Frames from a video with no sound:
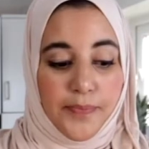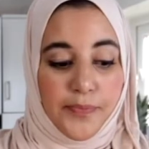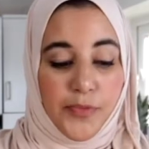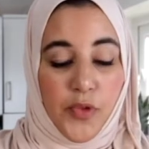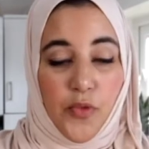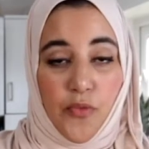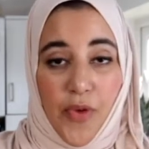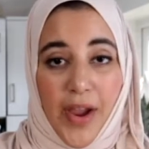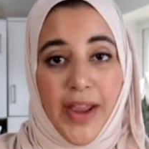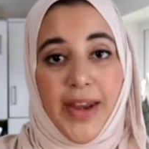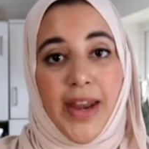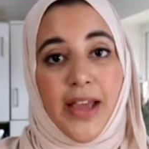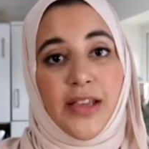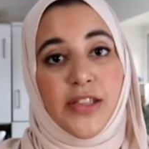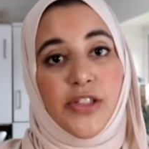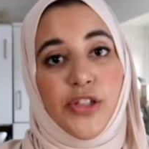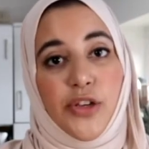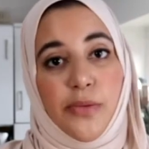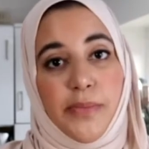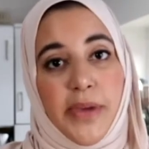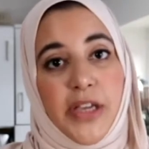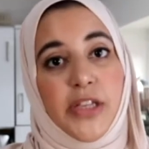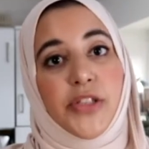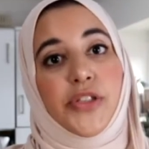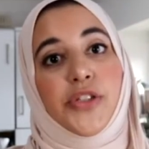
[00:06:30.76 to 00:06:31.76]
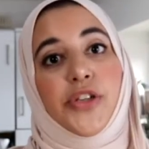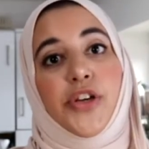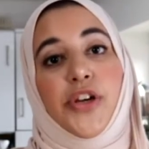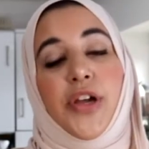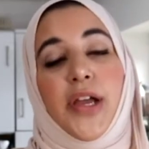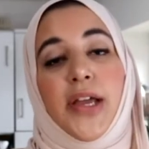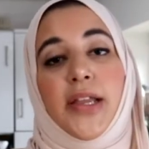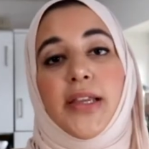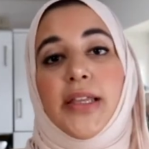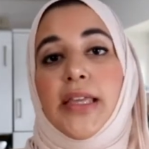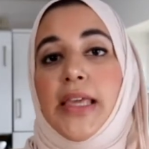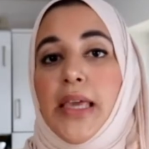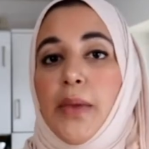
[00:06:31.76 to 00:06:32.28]
right next to your mixer
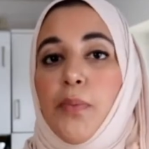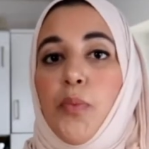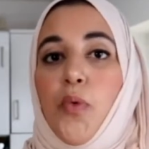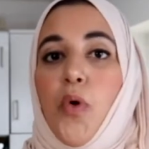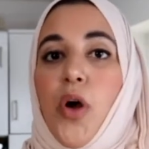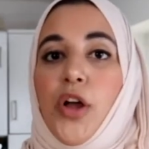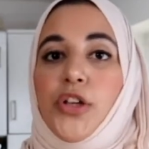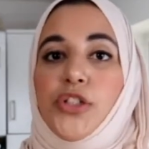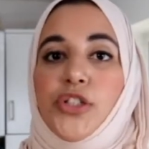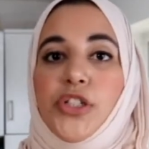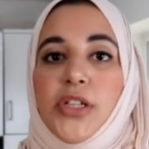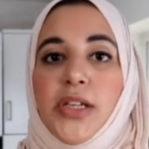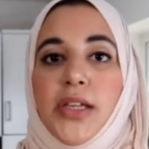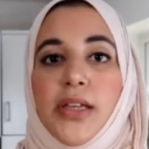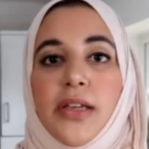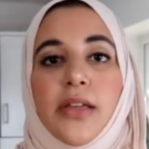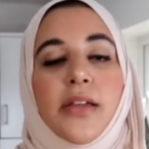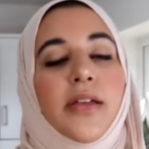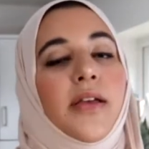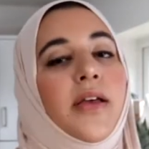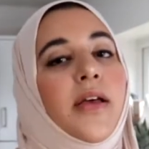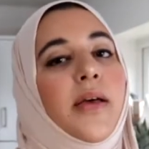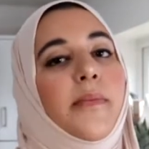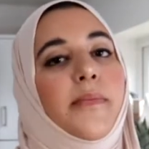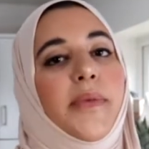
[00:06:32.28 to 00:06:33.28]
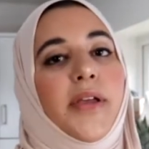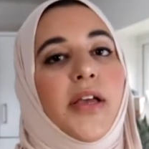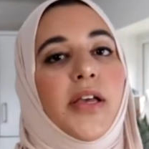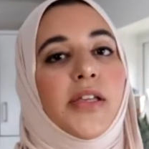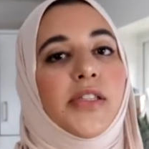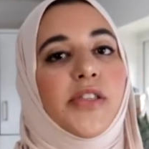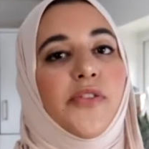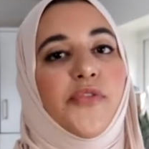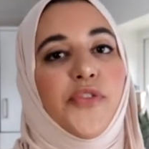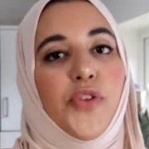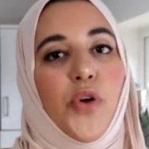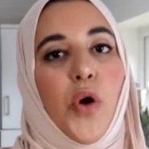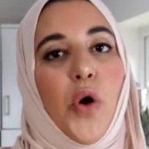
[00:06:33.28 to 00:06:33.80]
and keep watching it, because
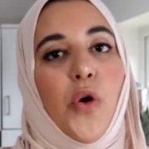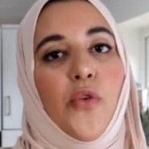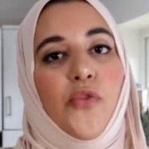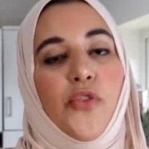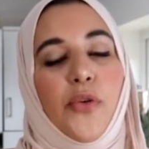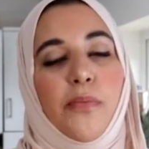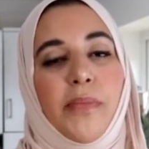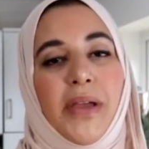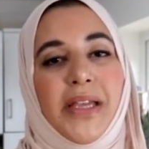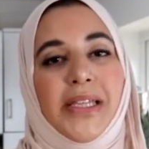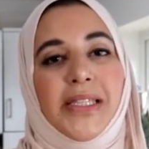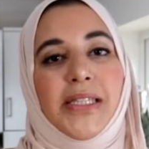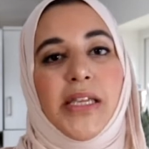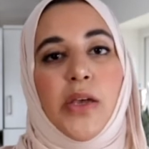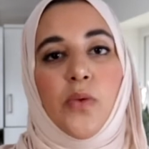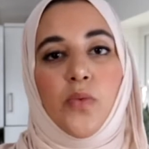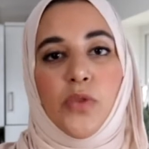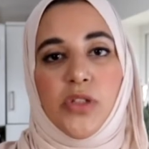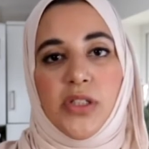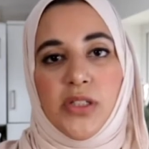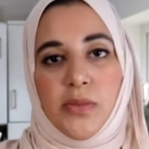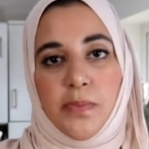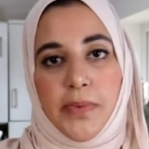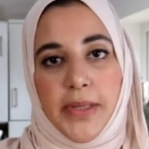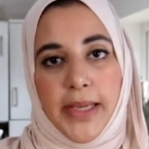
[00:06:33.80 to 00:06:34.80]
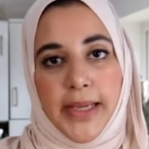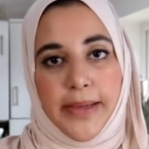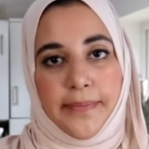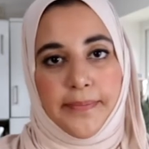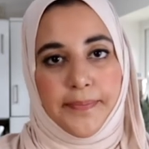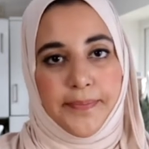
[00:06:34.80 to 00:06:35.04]
if you overmix it, it will split.